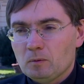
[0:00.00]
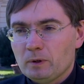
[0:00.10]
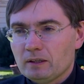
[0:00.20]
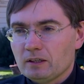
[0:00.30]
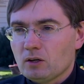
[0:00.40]

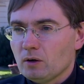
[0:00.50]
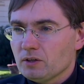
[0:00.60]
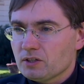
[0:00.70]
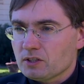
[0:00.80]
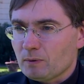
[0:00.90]
we're
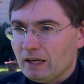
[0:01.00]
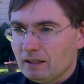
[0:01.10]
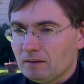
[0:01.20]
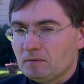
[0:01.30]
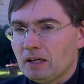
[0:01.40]
encouraged as
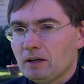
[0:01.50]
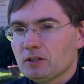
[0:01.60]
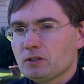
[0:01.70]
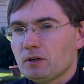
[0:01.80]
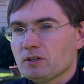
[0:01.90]
well. The
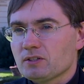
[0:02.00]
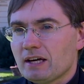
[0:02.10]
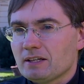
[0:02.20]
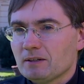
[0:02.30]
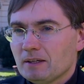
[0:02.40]
Irish Church has
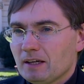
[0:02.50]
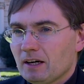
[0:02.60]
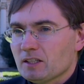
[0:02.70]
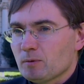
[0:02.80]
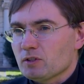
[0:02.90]
had,
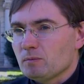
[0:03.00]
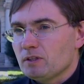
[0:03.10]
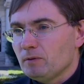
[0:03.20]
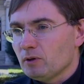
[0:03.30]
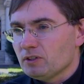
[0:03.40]
I suppose, some
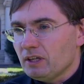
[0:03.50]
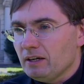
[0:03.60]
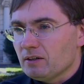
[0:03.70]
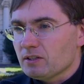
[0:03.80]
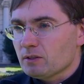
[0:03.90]
difficult
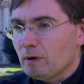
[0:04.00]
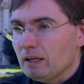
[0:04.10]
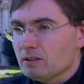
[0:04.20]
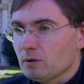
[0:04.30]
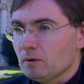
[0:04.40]
years as
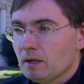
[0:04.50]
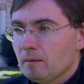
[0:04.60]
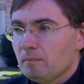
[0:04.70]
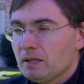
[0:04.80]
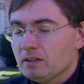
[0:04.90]
well. So
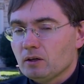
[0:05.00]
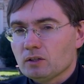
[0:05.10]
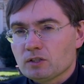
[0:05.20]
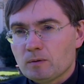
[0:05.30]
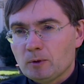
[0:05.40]
meeting
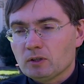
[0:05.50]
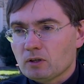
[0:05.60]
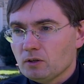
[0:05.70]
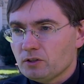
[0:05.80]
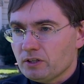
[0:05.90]
others from other
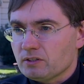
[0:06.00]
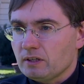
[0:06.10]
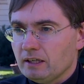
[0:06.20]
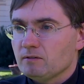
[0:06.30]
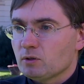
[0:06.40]
countries,
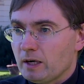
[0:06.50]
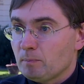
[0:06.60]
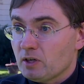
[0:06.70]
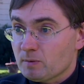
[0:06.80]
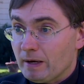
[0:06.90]
it gives
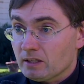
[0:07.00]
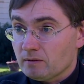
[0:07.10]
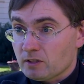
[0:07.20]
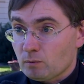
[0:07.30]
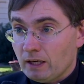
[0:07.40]
great
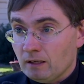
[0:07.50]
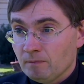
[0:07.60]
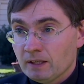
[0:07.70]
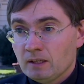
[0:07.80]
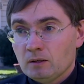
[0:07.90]
perspective as well.
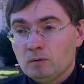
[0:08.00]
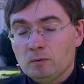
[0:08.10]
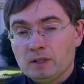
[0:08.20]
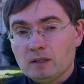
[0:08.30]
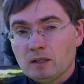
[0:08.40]

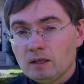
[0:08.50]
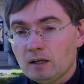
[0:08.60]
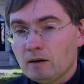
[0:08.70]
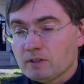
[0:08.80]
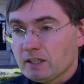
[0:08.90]
We
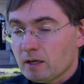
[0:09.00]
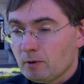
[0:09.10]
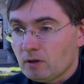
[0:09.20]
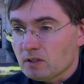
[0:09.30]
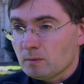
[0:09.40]
obviously come
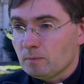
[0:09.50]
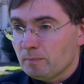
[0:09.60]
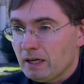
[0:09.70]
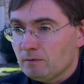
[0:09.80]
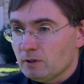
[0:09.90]
across some
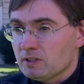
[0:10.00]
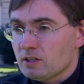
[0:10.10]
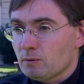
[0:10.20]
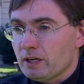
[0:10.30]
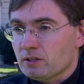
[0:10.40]
painful
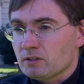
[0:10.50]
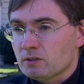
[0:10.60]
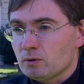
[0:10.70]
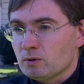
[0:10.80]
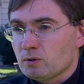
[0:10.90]

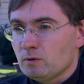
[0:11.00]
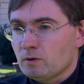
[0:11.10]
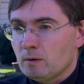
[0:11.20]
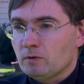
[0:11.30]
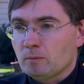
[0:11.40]
situations, those who have
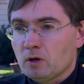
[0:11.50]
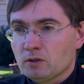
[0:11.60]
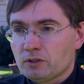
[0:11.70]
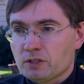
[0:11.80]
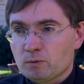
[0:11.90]
come from
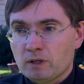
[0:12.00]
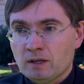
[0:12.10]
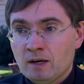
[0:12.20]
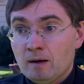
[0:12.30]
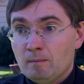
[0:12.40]
countries where
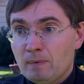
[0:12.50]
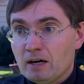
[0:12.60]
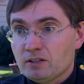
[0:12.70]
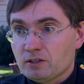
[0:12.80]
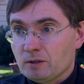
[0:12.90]

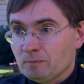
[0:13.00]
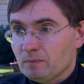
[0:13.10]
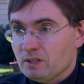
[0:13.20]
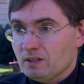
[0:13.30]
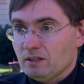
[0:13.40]

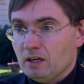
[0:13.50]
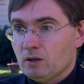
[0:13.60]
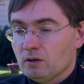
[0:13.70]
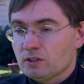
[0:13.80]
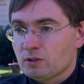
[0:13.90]
martyrdom is a
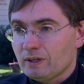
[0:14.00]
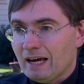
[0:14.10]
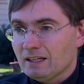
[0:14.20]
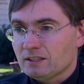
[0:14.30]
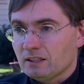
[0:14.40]
current
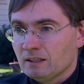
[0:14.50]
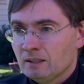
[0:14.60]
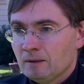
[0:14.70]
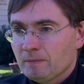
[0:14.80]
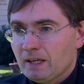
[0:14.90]
reality,
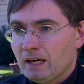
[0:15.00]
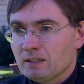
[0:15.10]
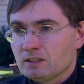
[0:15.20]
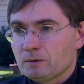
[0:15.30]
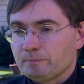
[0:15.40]

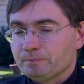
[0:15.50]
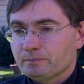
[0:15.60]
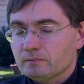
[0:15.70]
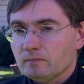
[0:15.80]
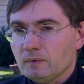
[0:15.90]
and
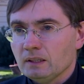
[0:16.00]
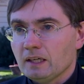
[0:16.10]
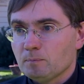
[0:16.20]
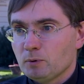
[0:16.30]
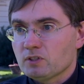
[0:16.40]

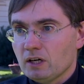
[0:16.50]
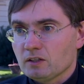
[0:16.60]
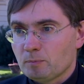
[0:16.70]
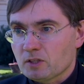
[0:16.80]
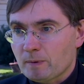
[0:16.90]
that puts a
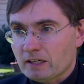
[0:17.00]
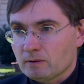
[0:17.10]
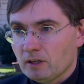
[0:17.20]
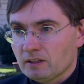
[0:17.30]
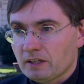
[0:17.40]
lot of
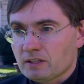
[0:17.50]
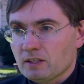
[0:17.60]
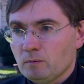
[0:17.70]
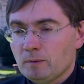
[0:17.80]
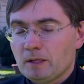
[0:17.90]
perspective on
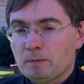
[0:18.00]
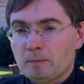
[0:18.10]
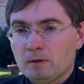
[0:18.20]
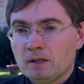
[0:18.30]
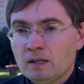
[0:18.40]
things. And we meet
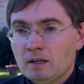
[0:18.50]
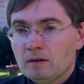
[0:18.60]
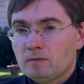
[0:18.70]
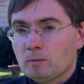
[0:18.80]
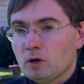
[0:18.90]
people
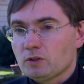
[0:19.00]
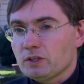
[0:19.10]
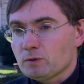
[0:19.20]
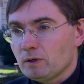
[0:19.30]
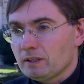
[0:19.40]
from
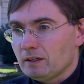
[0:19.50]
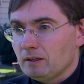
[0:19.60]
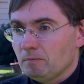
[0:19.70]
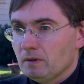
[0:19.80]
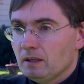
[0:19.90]
countries where
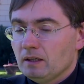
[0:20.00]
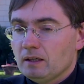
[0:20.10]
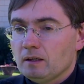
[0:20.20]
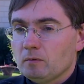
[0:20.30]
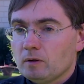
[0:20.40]
there
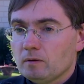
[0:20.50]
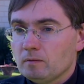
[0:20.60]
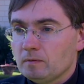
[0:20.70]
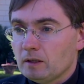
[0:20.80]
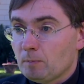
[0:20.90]

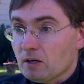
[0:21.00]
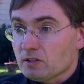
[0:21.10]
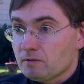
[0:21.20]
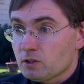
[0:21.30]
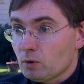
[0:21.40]
are
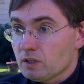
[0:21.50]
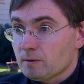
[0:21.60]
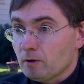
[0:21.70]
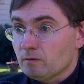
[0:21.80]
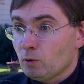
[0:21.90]
positive stories
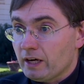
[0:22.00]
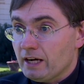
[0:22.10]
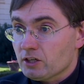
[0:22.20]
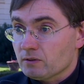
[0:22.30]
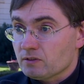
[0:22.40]
about
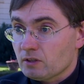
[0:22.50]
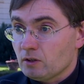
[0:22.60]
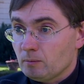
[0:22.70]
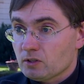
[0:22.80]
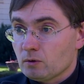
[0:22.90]
vocations and
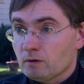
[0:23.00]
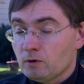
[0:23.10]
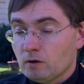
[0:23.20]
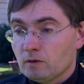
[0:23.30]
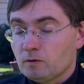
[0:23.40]
numbers going
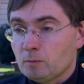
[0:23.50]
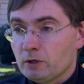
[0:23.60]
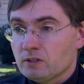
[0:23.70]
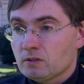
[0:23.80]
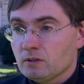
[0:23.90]
forward for
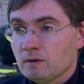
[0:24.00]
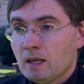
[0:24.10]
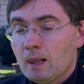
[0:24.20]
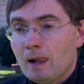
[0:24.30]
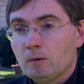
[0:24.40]
priesthood.
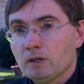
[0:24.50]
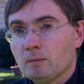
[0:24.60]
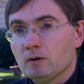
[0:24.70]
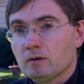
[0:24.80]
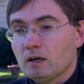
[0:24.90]
And we
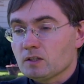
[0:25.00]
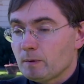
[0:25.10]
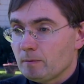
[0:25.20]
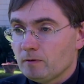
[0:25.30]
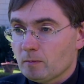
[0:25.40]
come across
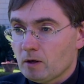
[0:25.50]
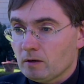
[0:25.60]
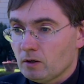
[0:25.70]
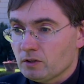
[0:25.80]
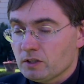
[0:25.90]
people from
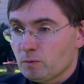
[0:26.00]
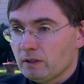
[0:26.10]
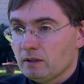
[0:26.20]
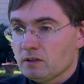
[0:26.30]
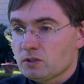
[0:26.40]
countries where
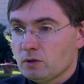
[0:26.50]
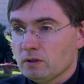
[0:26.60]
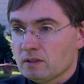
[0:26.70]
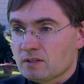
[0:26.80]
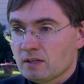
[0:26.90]
there are
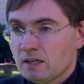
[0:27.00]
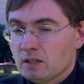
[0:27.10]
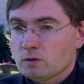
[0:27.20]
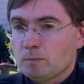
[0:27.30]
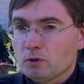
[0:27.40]
struggles.
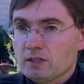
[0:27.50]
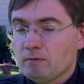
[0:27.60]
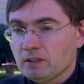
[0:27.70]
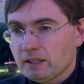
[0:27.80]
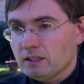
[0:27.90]
So it puts
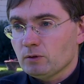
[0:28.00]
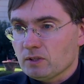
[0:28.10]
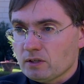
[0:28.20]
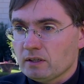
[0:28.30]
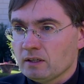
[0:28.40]
everything into
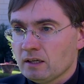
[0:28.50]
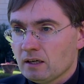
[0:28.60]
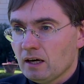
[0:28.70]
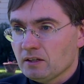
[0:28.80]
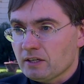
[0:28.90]
a certain
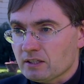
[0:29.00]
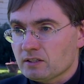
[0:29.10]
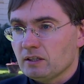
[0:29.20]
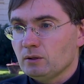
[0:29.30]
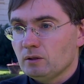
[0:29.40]

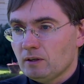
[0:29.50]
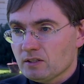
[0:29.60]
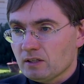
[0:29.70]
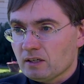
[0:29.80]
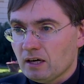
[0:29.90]
context, a
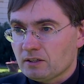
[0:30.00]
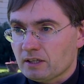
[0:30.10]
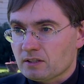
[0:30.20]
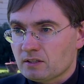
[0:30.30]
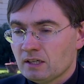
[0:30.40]
universal
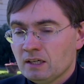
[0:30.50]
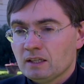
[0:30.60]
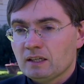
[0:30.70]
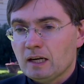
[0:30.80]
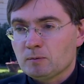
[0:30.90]
context
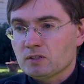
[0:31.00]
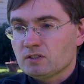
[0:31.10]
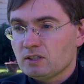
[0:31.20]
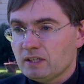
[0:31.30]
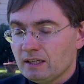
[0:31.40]
that helps
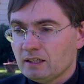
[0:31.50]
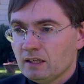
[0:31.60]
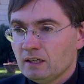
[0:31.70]
us to think